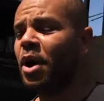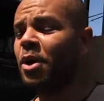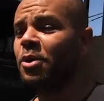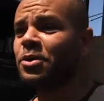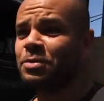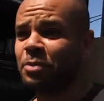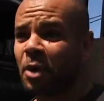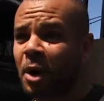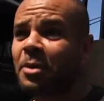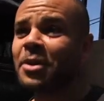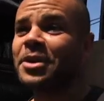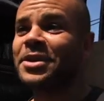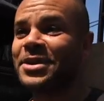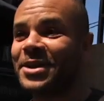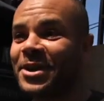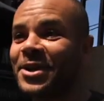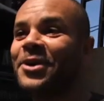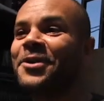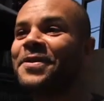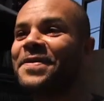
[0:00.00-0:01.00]
was by
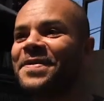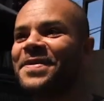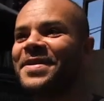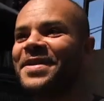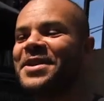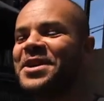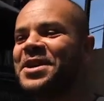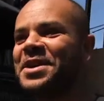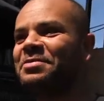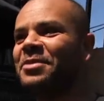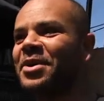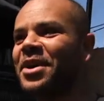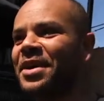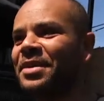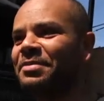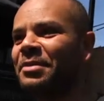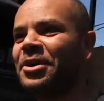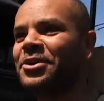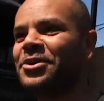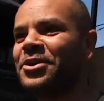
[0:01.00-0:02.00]
myself in
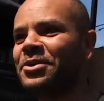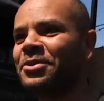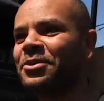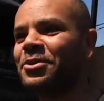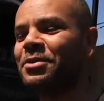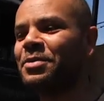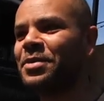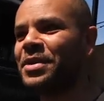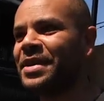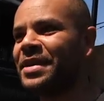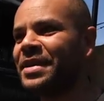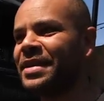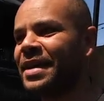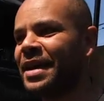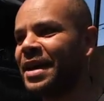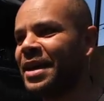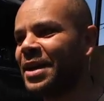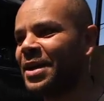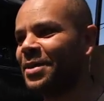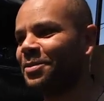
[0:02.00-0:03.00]
my motel room, and
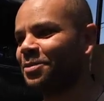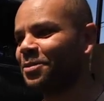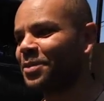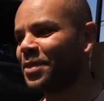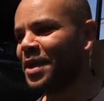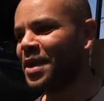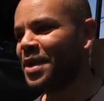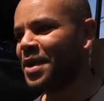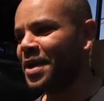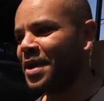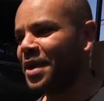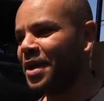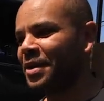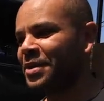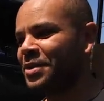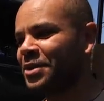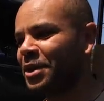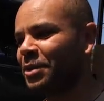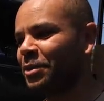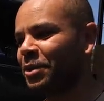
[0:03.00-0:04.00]
I
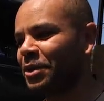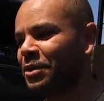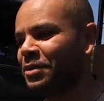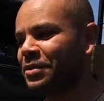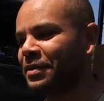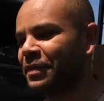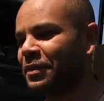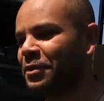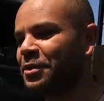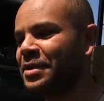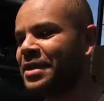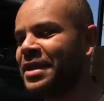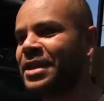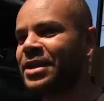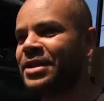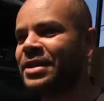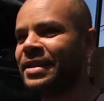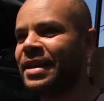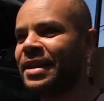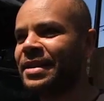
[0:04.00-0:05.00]
can tell you what, there was a few
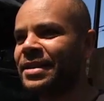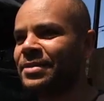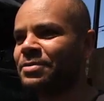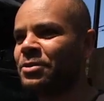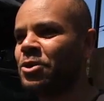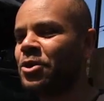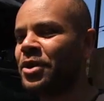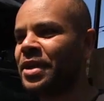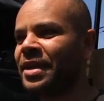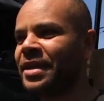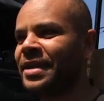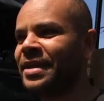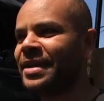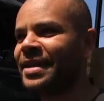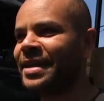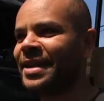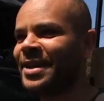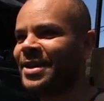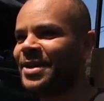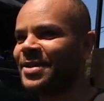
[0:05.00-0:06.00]
tears shed that morning.
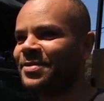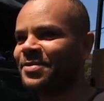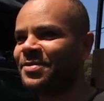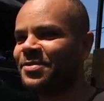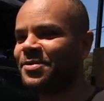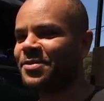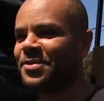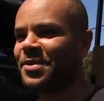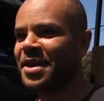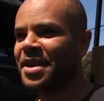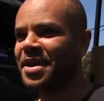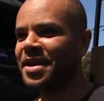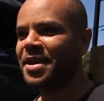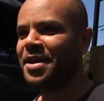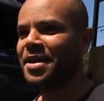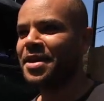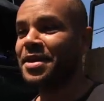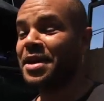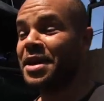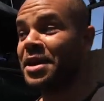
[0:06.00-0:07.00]
And I
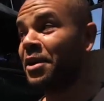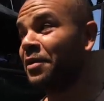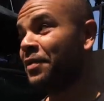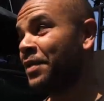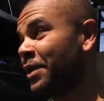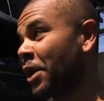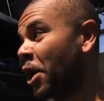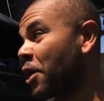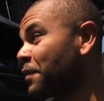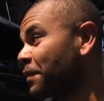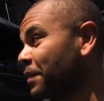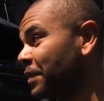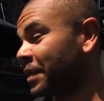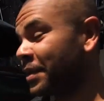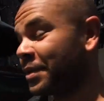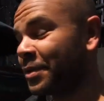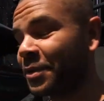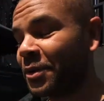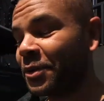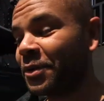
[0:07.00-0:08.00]
think
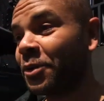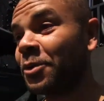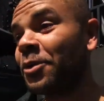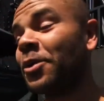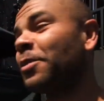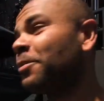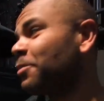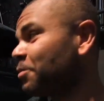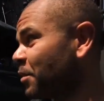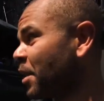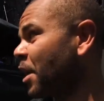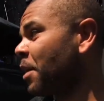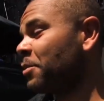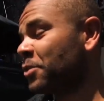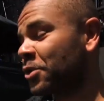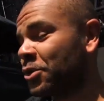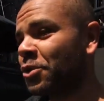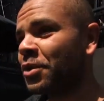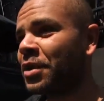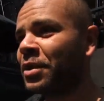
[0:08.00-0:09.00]
hopefully, well,
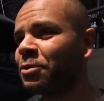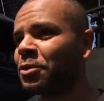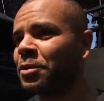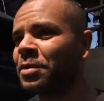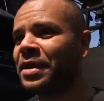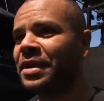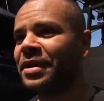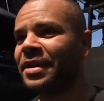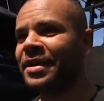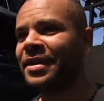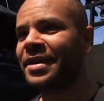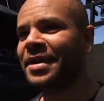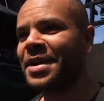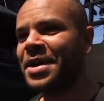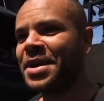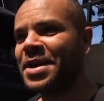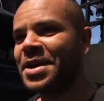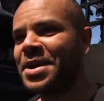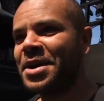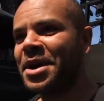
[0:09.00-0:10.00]
I'm sure there will be a
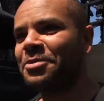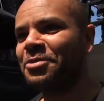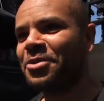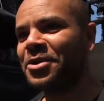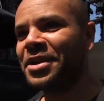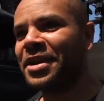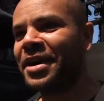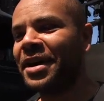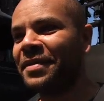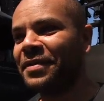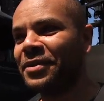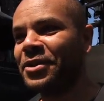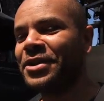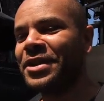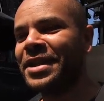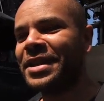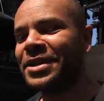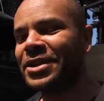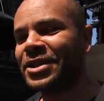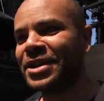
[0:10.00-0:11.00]
few
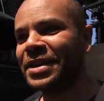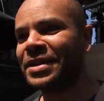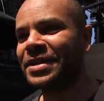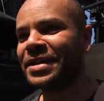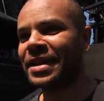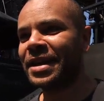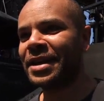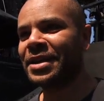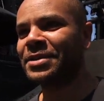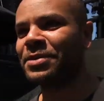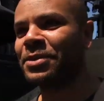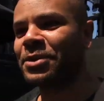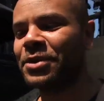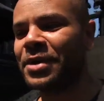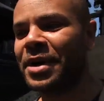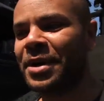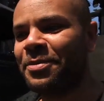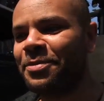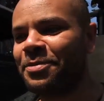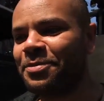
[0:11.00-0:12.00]
tears shed today as
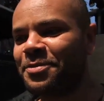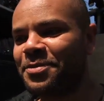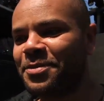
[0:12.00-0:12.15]
well. I